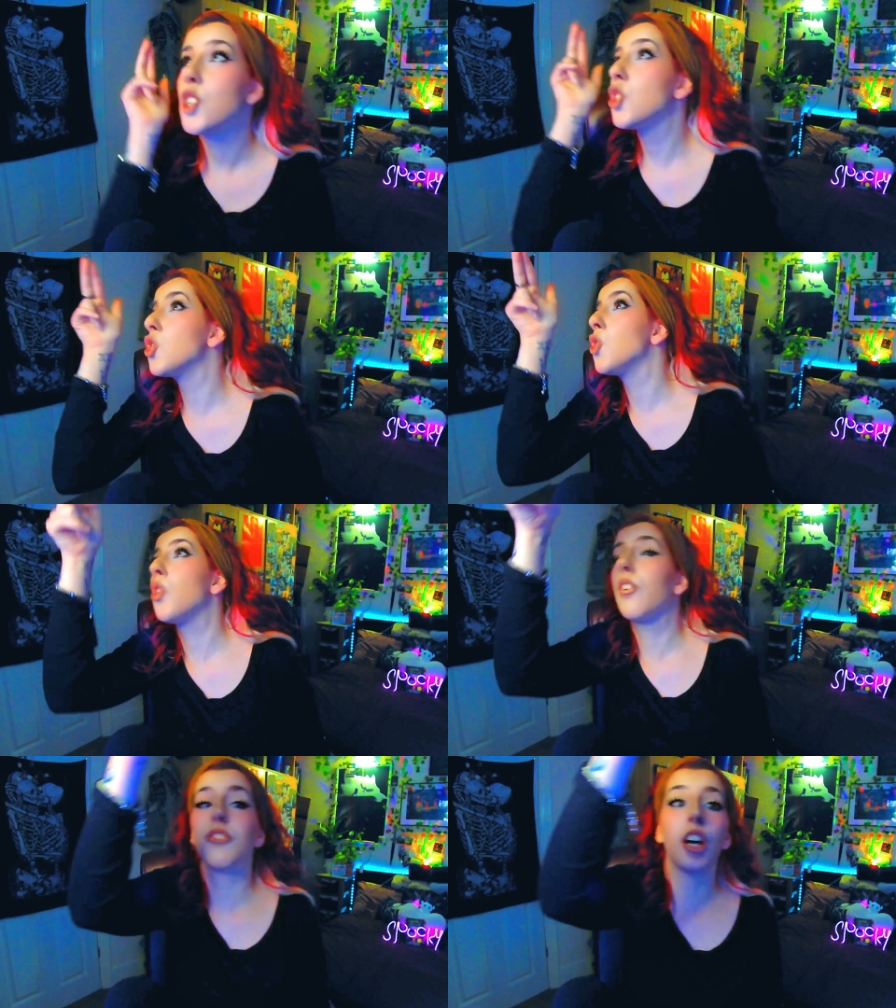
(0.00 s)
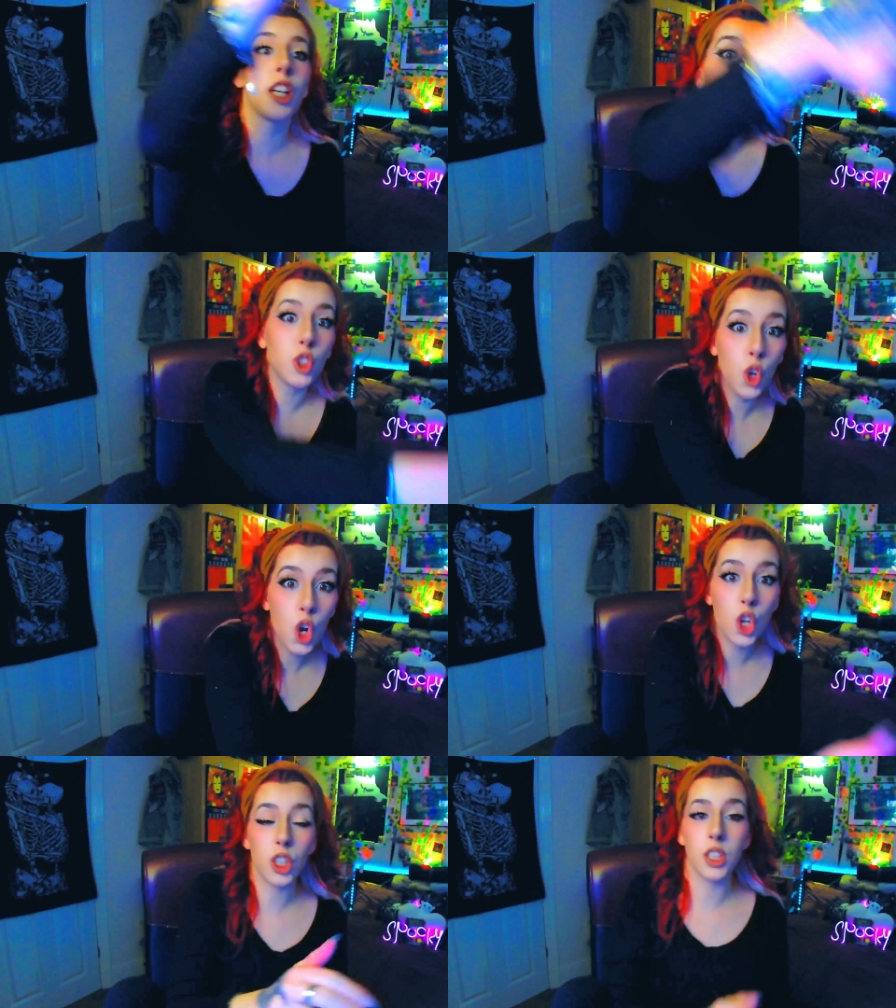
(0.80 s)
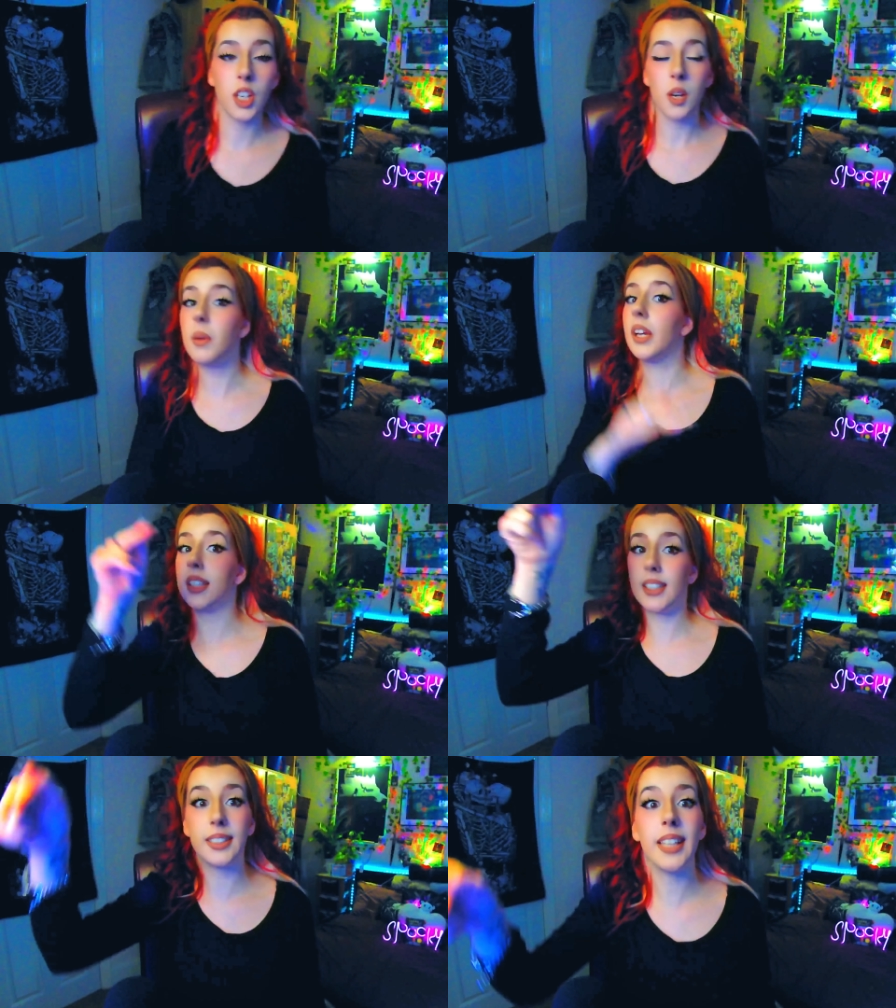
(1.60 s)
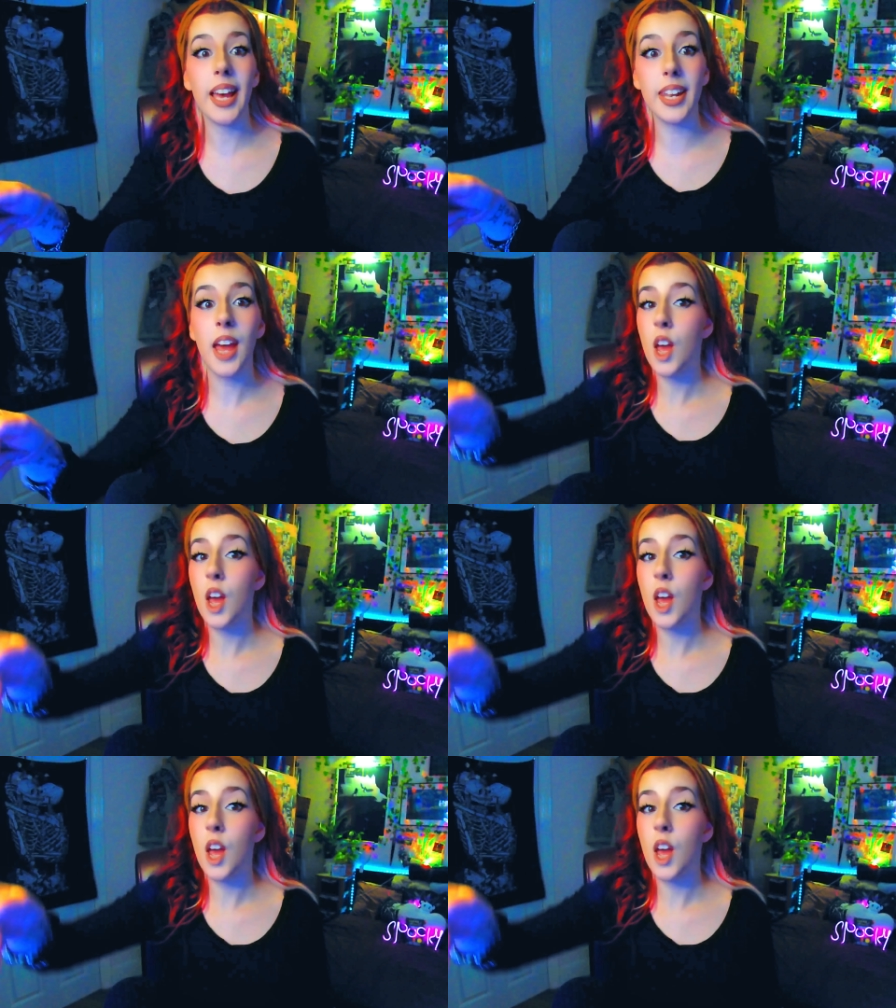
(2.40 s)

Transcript: do the fucking talk because i said